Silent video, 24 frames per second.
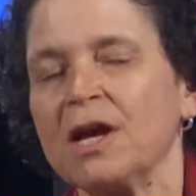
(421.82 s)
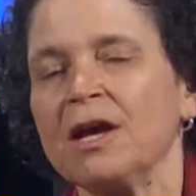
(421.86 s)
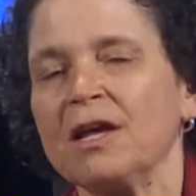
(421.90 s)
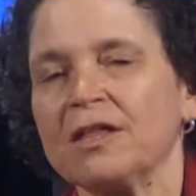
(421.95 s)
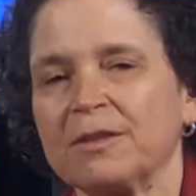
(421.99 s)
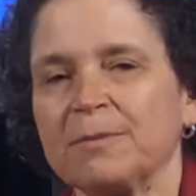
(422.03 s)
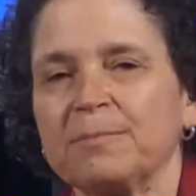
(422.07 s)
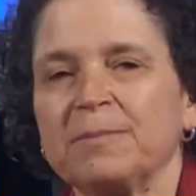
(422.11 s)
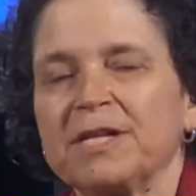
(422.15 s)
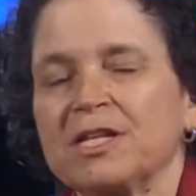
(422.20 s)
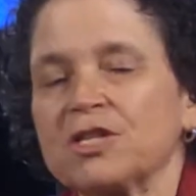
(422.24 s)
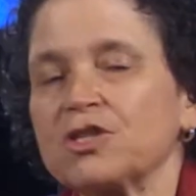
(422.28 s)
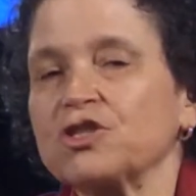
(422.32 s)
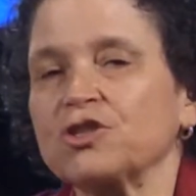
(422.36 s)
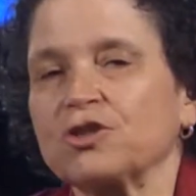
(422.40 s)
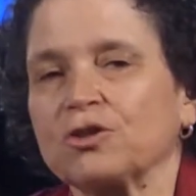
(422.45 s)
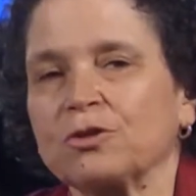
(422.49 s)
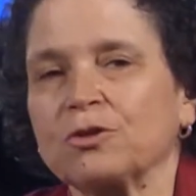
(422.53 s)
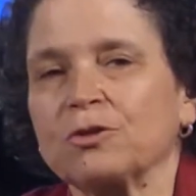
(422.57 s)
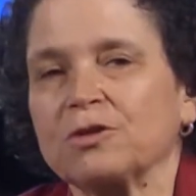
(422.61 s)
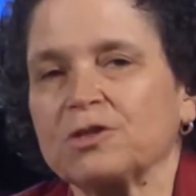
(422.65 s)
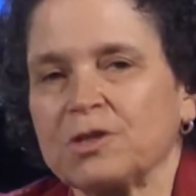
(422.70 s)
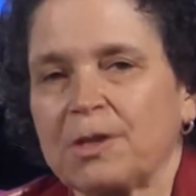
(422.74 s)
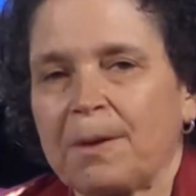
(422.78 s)
the
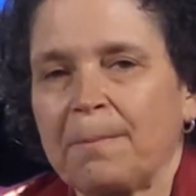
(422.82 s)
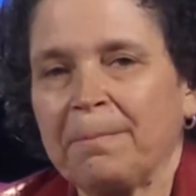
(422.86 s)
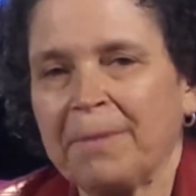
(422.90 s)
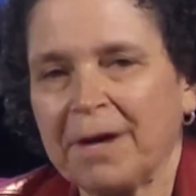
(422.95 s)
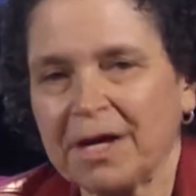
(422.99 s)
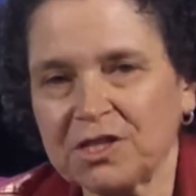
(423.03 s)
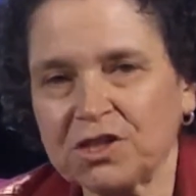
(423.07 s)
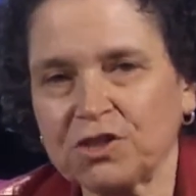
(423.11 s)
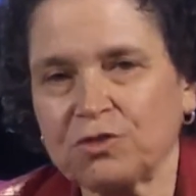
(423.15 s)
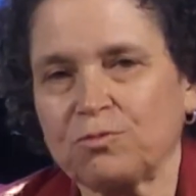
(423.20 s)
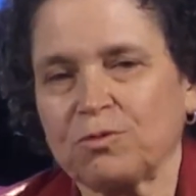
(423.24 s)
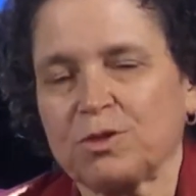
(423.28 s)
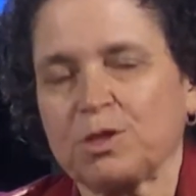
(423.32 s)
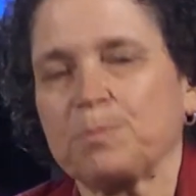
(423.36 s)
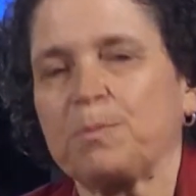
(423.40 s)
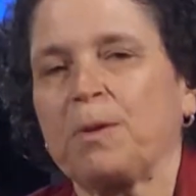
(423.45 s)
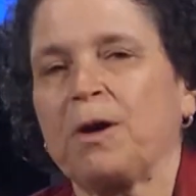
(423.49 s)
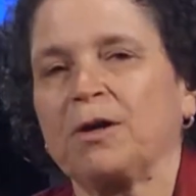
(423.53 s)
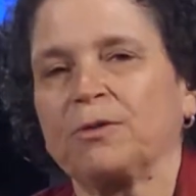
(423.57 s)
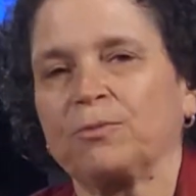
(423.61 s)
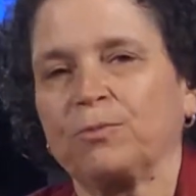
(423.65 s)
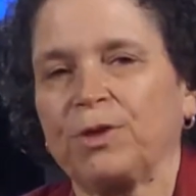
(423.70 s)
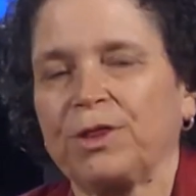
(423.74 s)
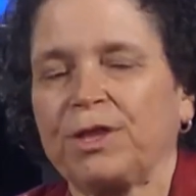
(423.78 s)
ministers must
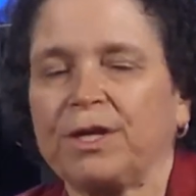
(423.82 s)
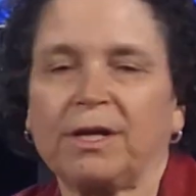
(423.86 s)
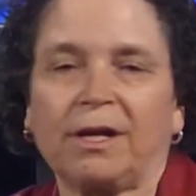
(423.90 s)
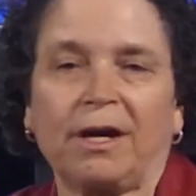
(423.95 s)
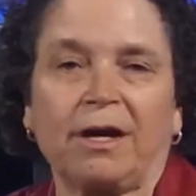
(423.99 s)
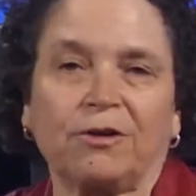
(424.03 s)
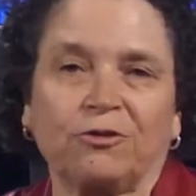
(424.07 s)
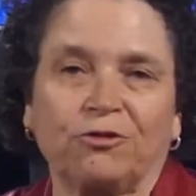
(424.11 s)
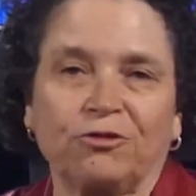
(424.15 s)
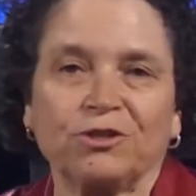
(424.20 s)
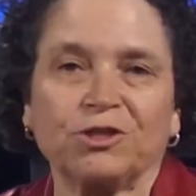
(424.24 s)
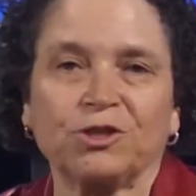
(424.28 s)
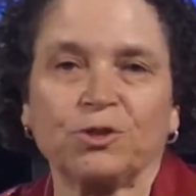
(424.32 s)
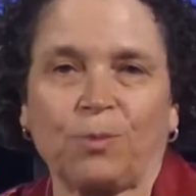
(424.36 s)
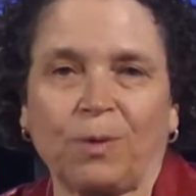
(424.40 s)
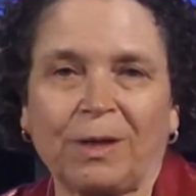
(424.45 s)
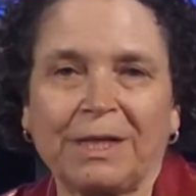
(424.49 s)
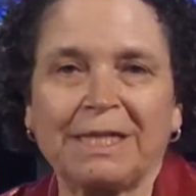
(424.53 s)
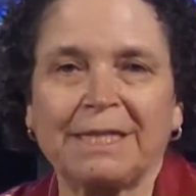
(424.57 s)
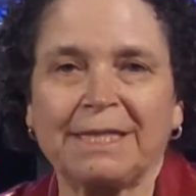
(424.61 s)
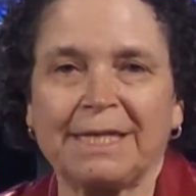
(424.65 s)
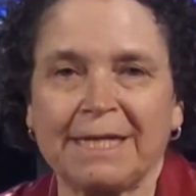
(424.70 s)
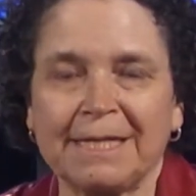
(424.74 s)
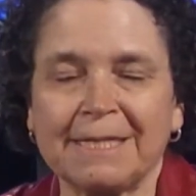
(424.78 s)
respond within
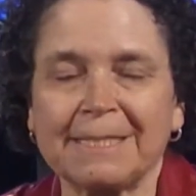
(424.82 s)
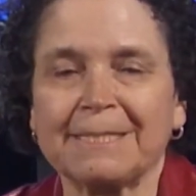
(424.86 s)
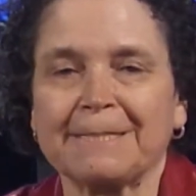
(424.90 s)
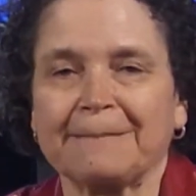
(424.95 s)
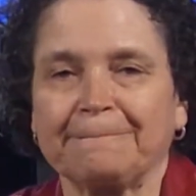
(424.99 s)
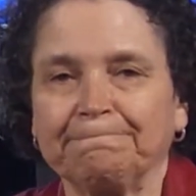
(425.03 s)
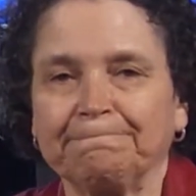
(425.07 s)
120 days.